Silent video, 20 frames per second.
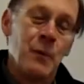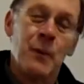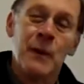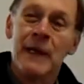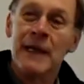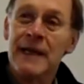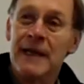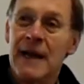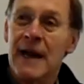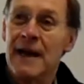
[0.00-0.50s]

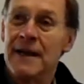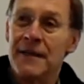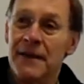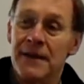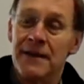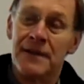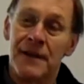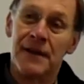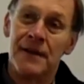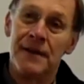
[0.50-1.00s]
You're
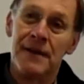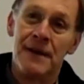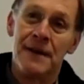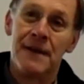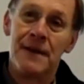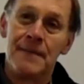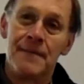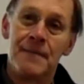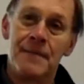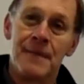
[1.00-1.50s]
not sure if you
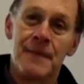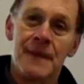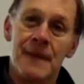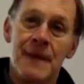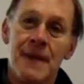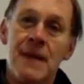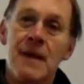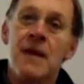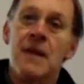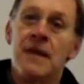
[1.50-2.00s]
receive federal
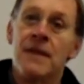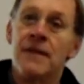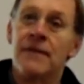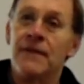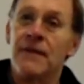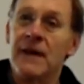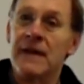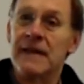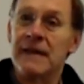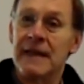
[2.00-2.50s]
funding or
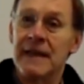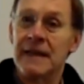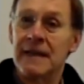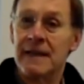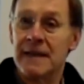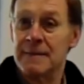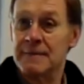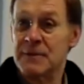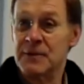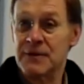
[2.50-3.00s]
not? The
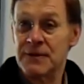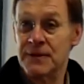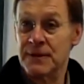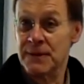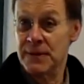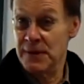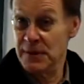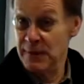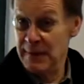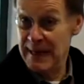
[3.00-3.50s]
funding comes
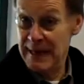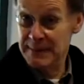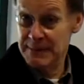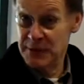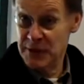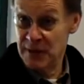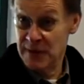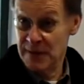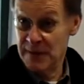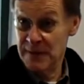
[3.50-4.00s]
through the New
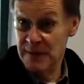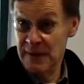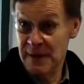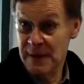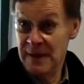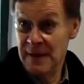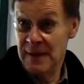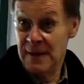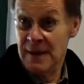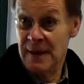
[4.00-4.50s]

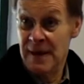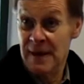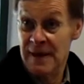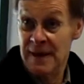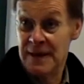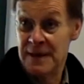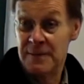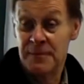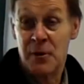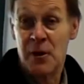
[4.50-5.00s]
Hampshire
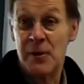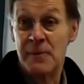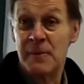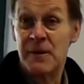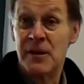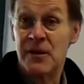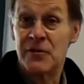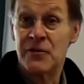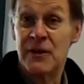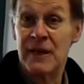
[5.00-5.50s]

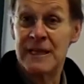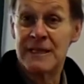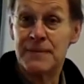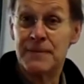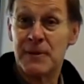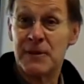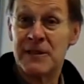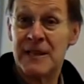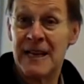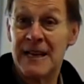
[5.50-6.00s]
Department of
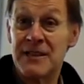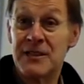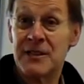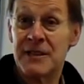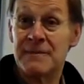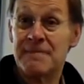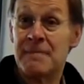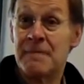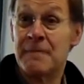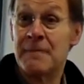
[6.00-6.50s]

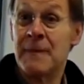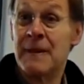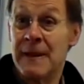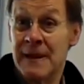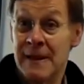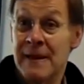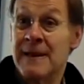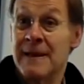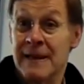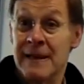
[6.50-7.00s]
Transportation.
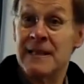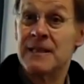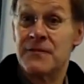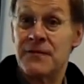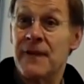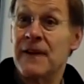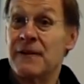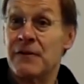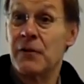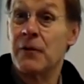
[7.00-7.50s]
It
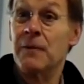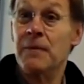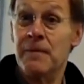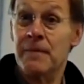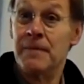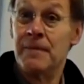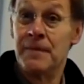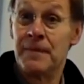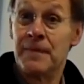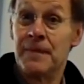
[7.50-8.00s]
is federal.